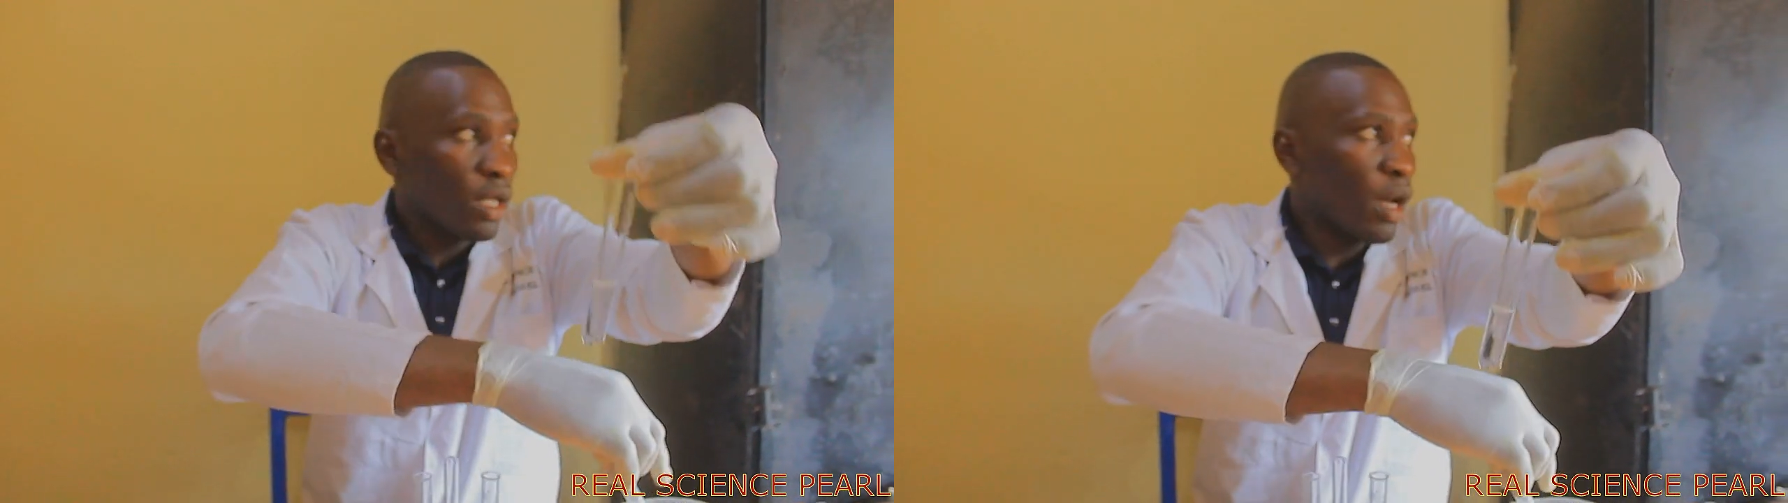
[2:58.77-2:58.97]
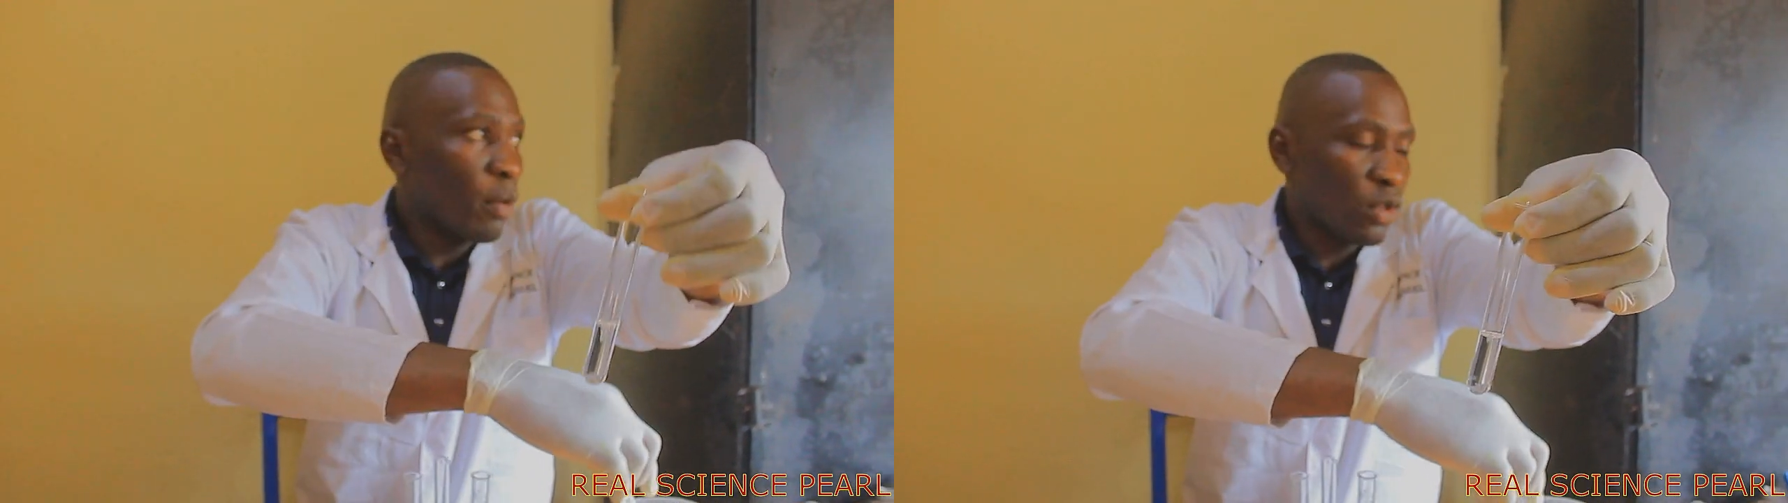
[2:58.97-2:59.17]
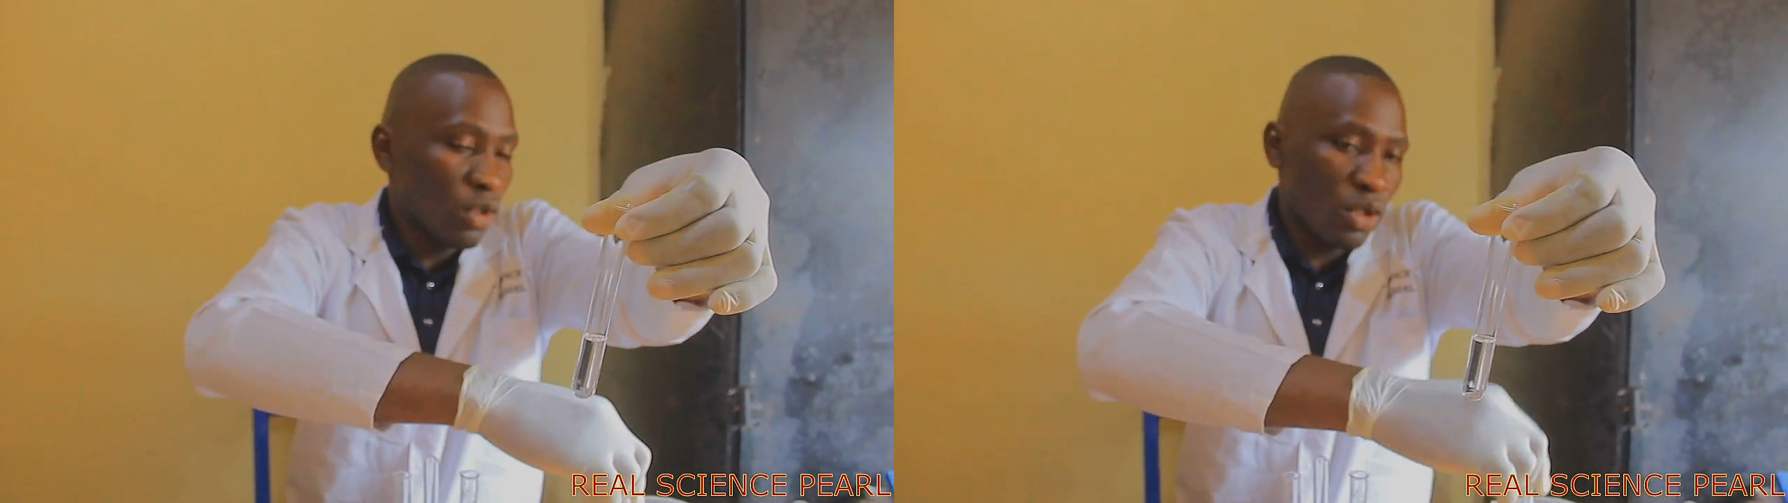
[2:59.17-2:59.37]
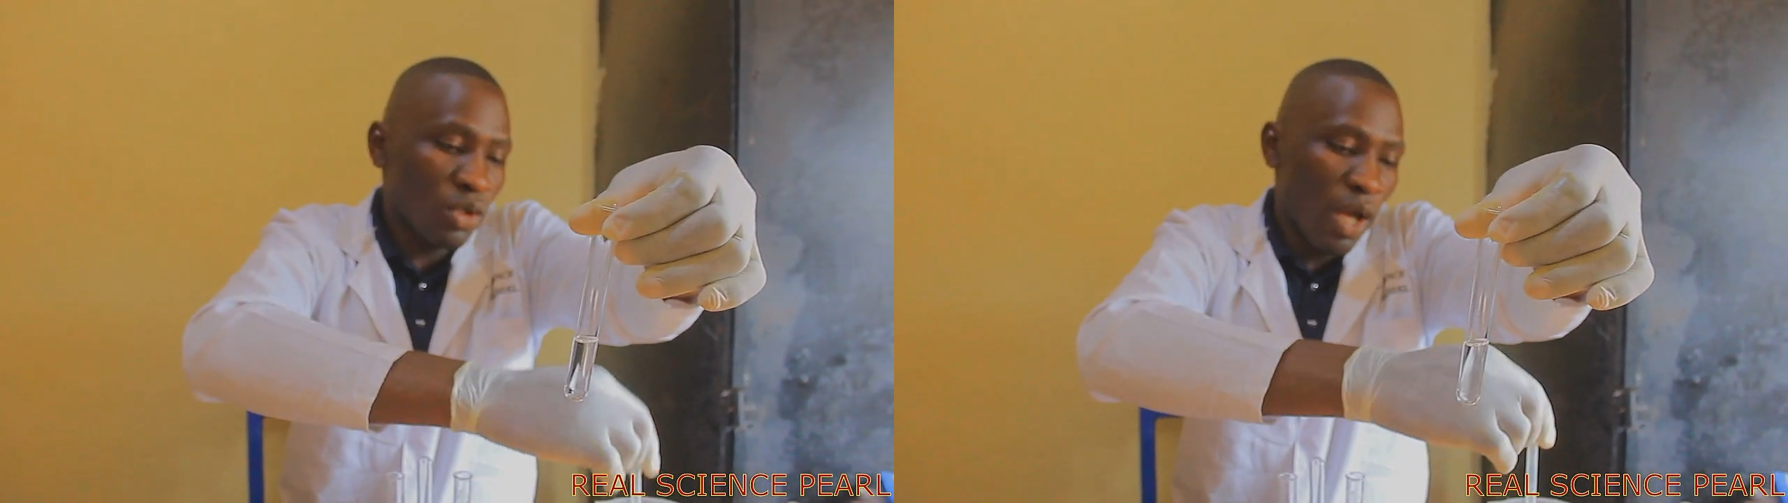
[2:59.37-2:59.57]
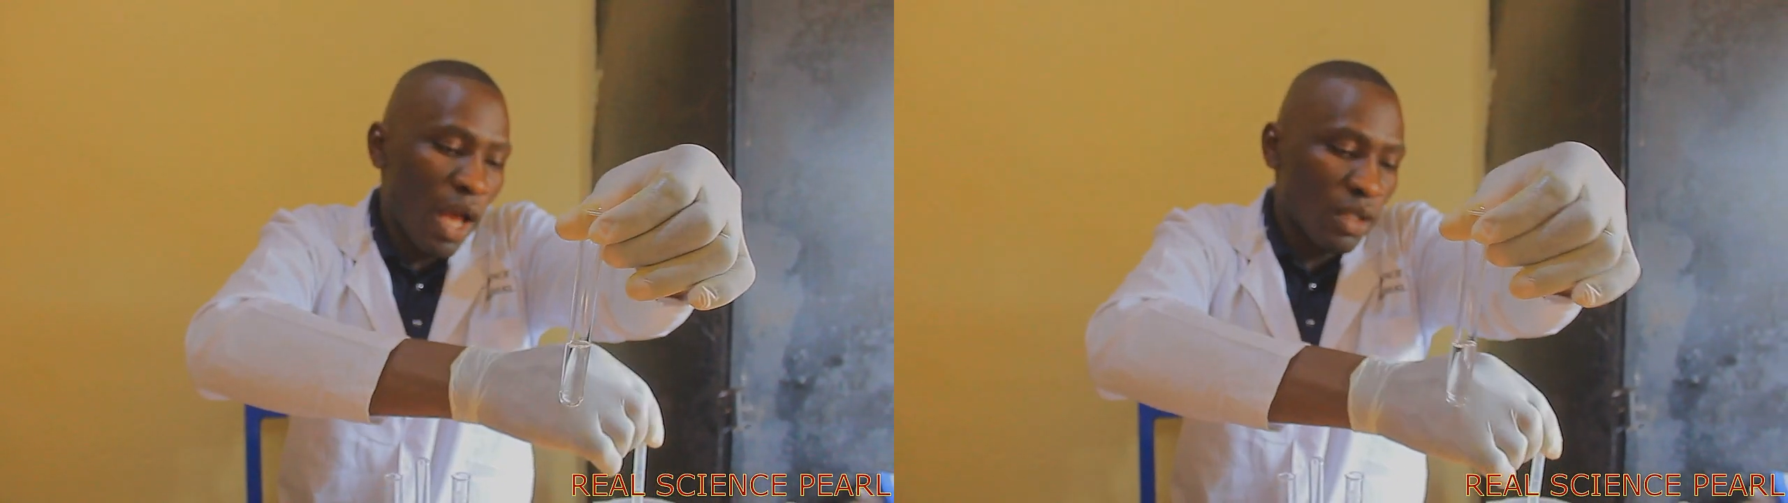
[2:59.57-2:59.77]
I'm also going
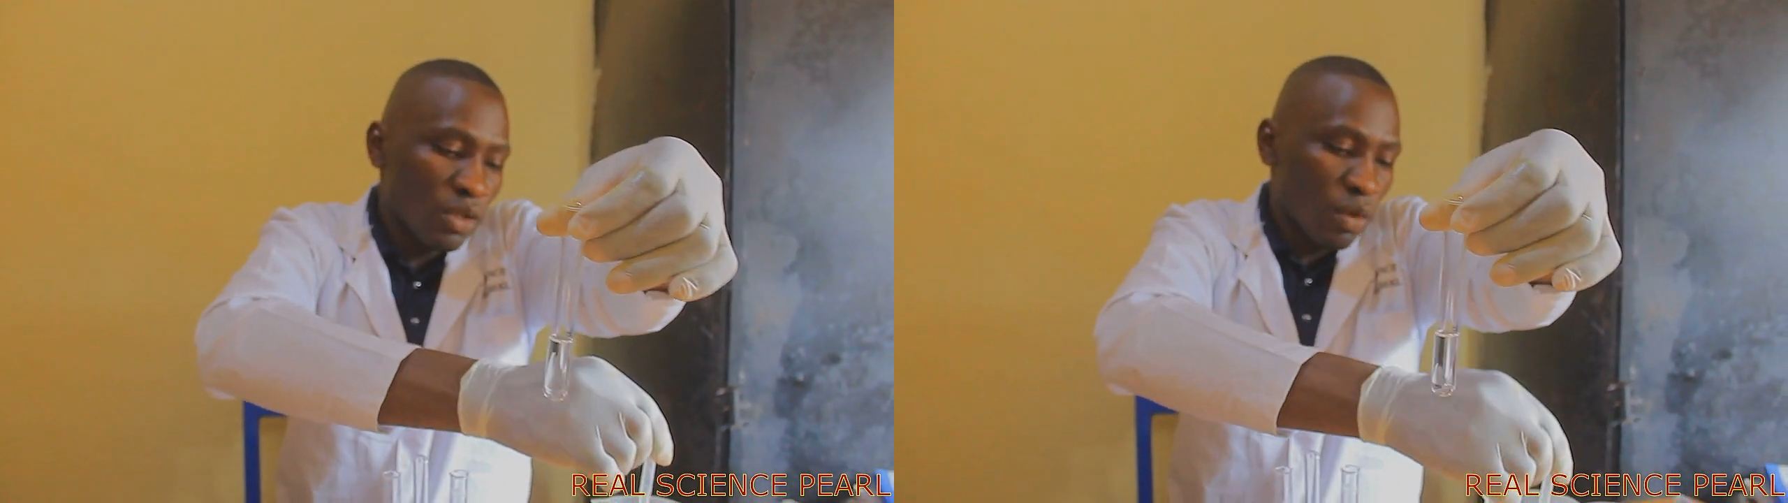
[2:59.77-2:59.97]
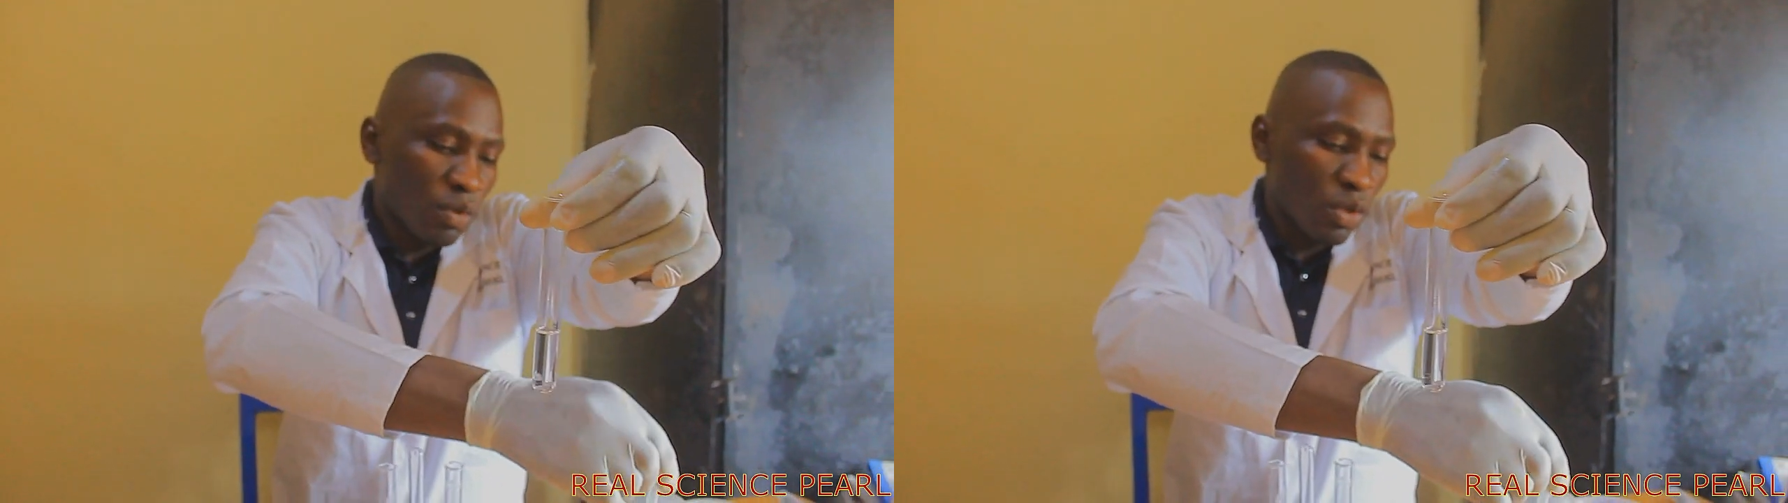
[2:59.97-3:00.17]
to add soap